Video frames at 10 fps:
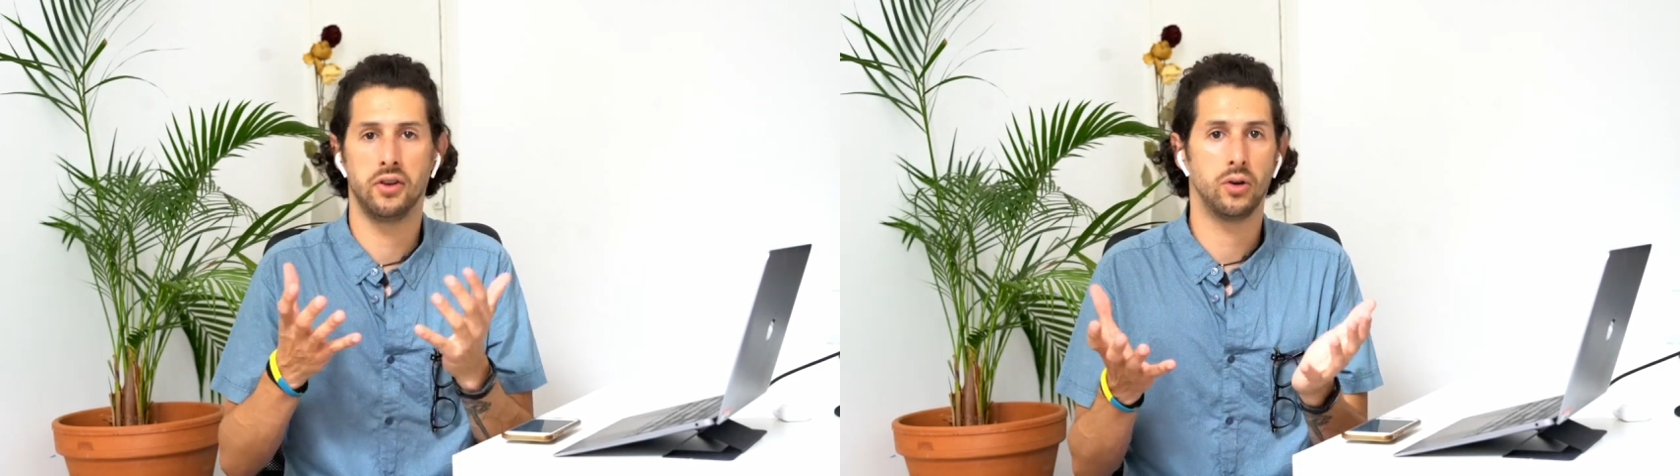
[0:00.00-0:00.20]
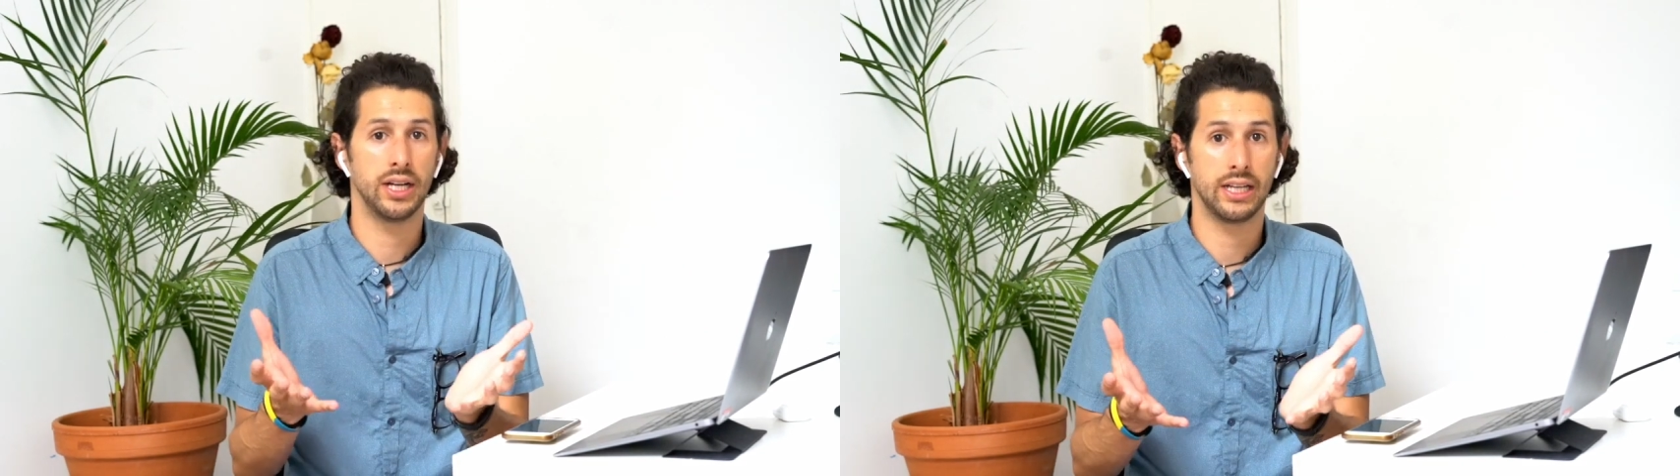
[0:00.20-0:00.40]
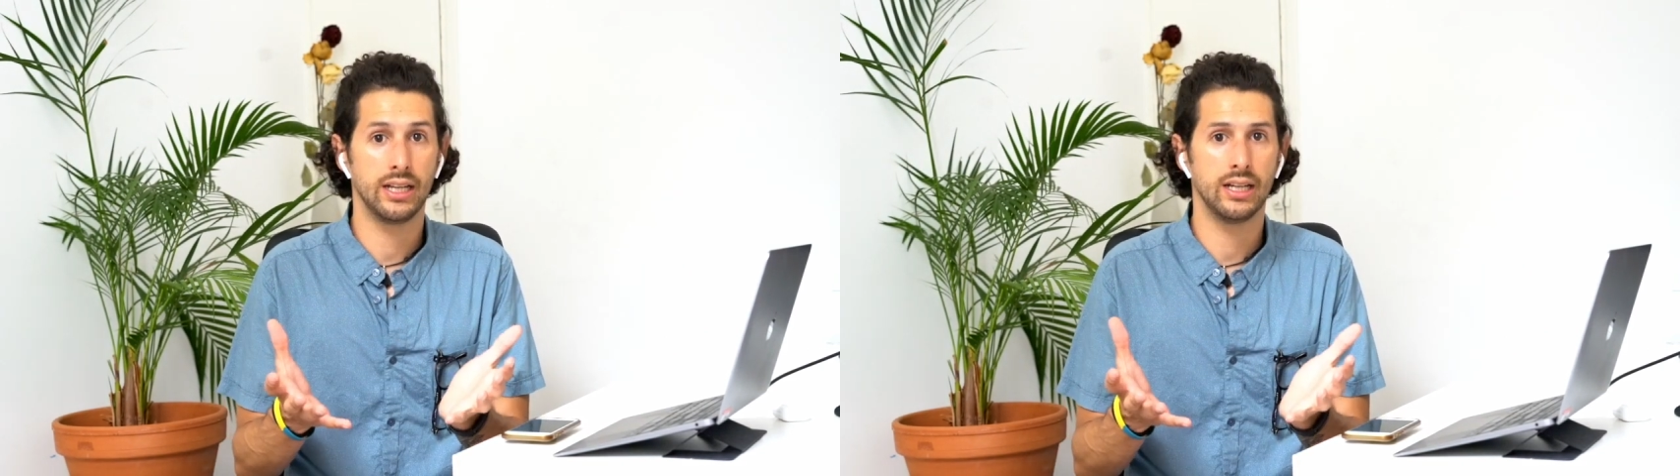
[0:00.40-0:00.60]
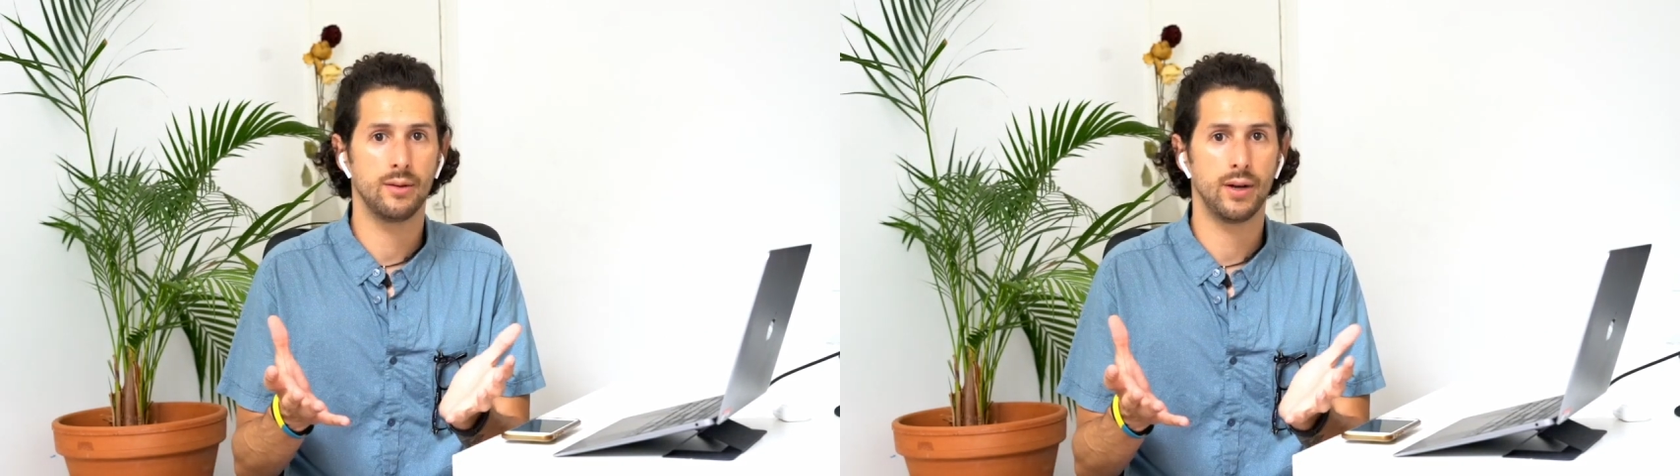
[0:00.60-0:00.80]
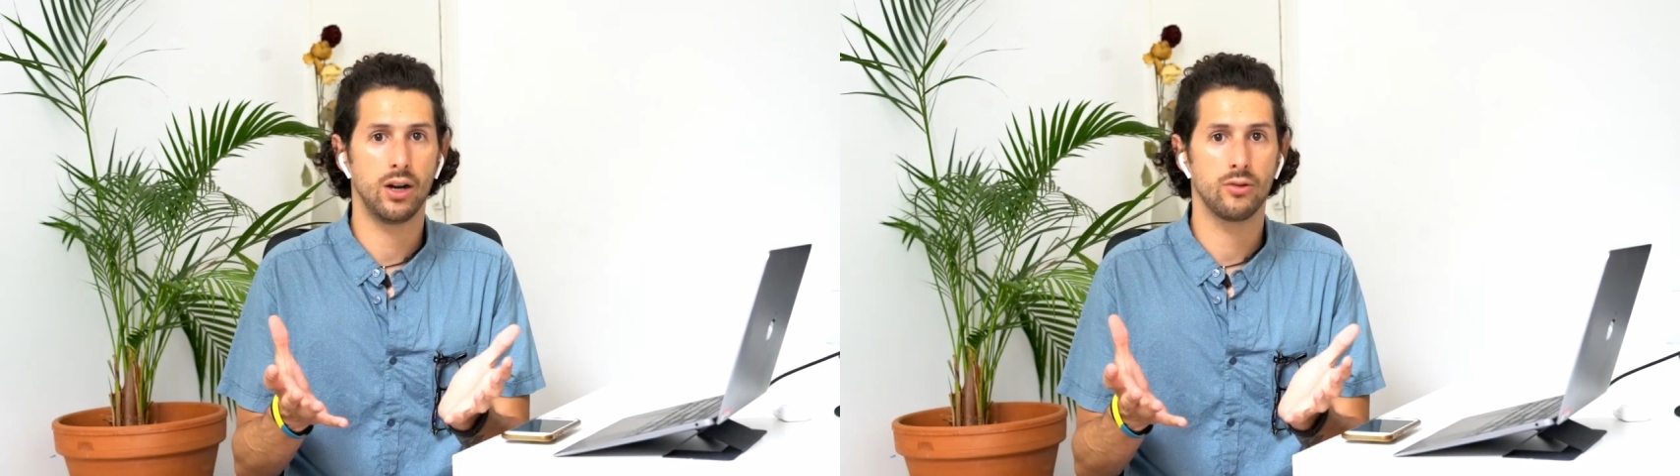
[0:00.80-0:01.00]
no idea
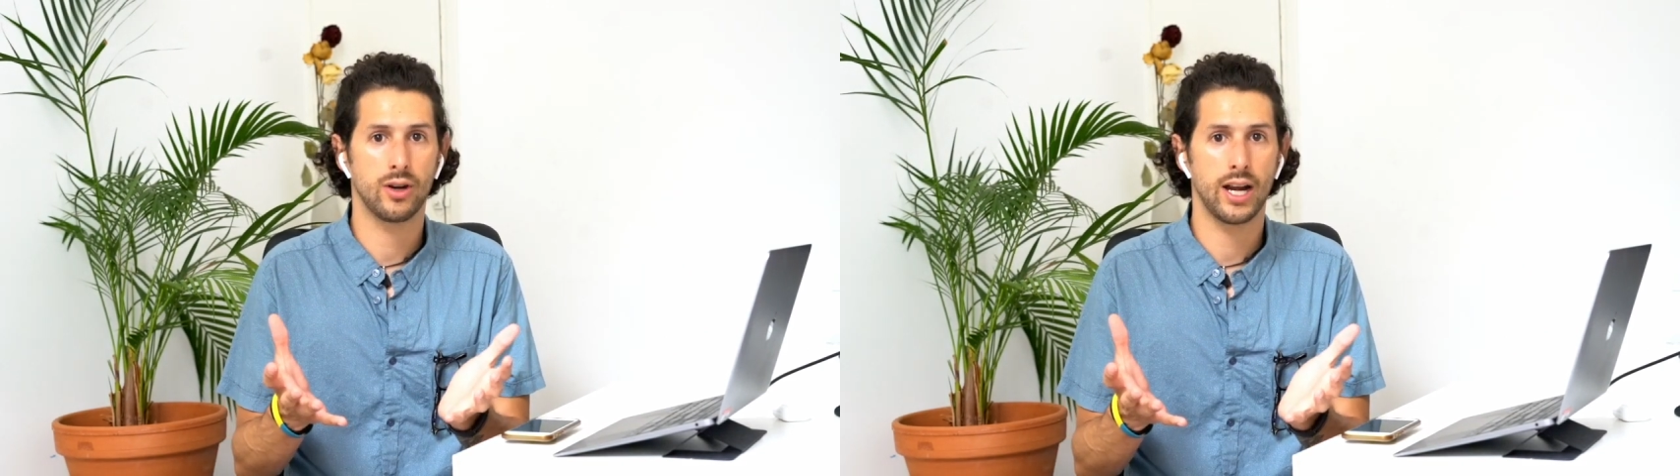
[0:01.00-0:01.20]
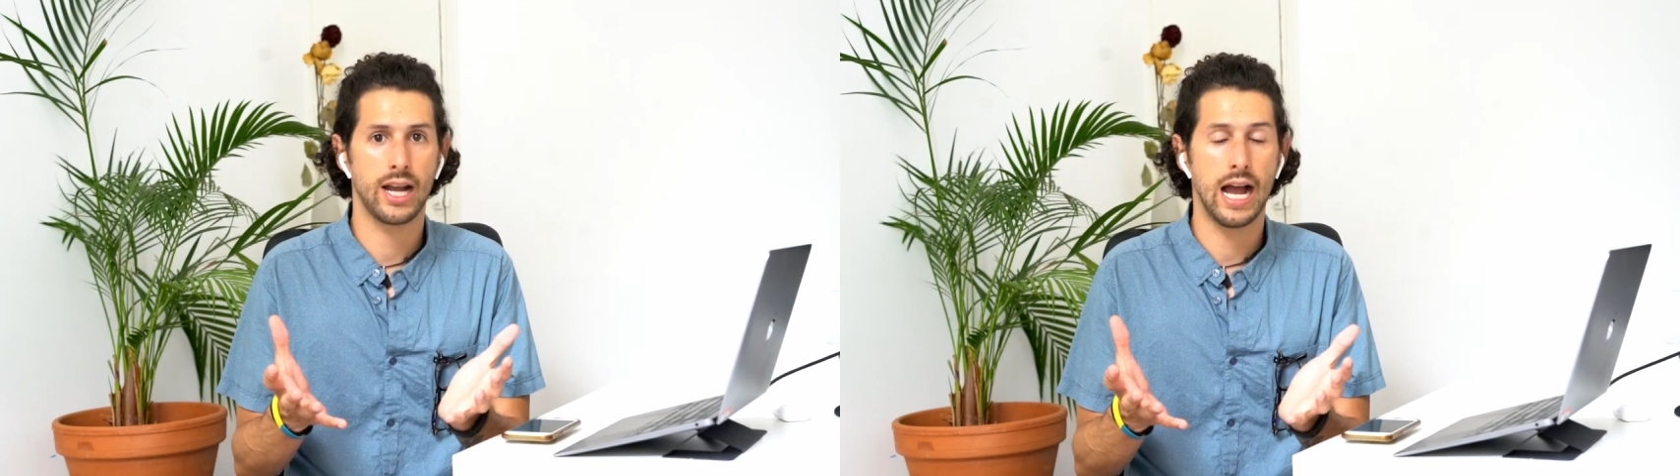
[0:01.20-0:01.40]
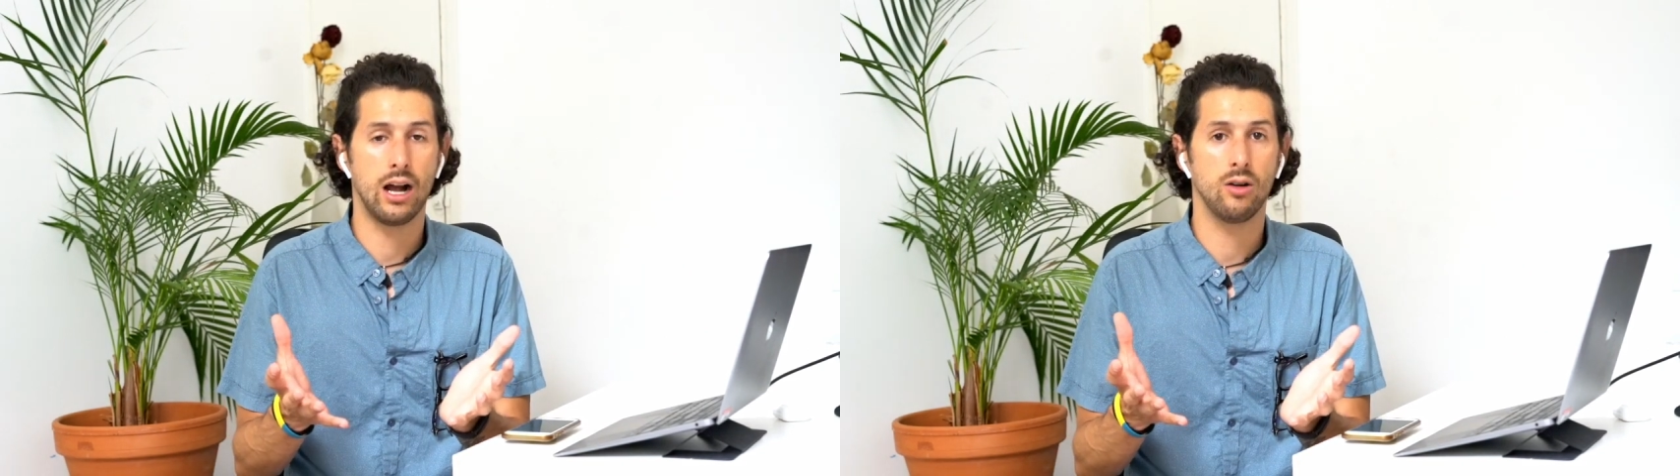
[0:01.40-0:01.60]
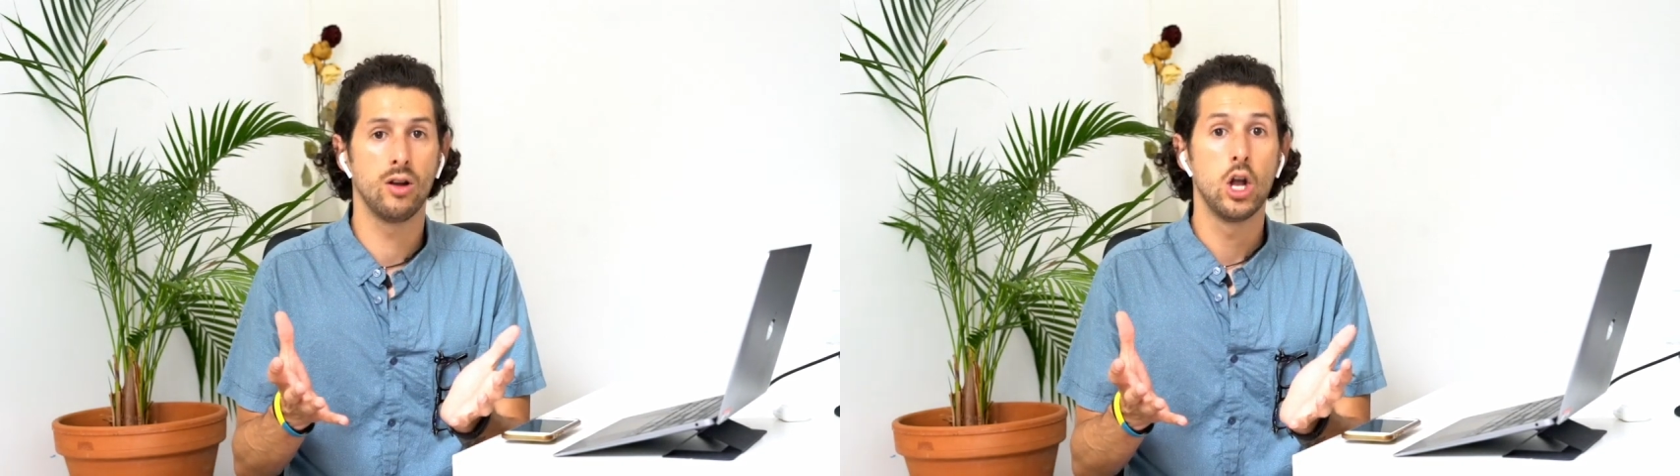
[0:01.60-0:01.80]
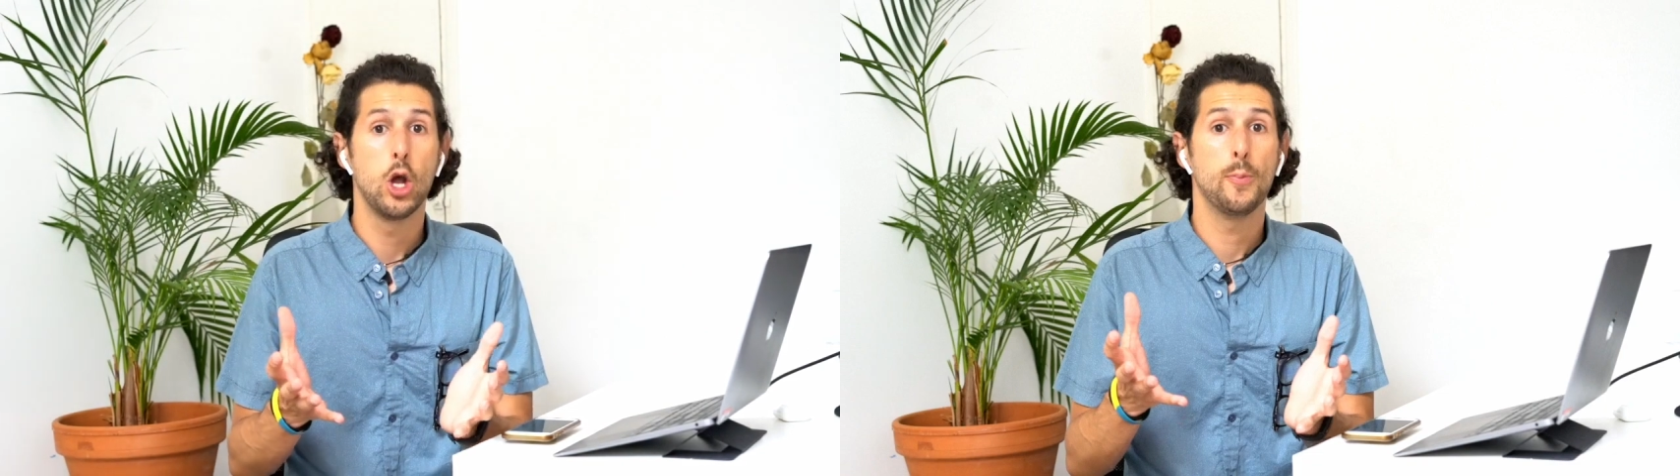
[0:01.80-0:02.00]
about right now,